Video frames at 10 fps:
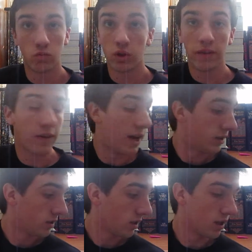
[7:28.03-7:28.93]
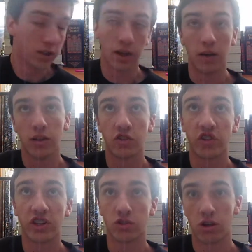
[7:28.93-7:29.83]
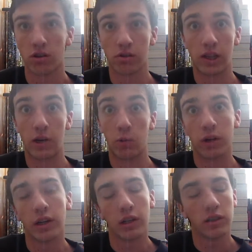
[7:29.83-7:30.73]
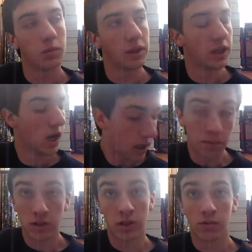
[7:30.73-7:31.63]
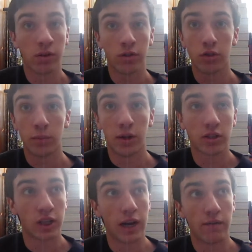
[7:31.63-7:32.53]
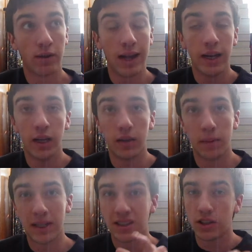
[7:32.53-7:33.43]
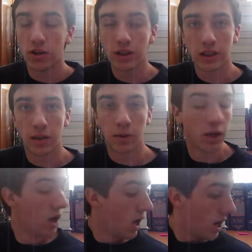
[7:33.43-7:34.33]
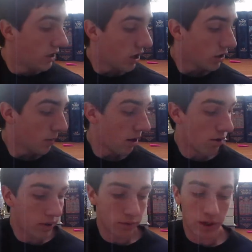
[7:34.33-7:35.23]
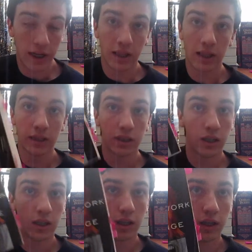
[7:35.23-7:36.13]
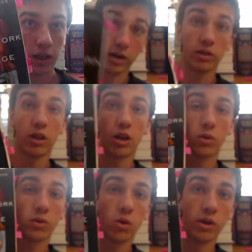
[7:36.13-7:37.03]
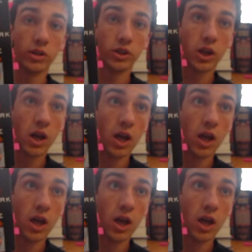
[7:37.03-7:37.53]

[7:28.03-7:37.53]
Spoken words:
really fast, because this video is longer than I wanted it to be. I'm just going to run through the books that I've read. Basically, during the summer, I talked about already reading this, Clockwork Orange,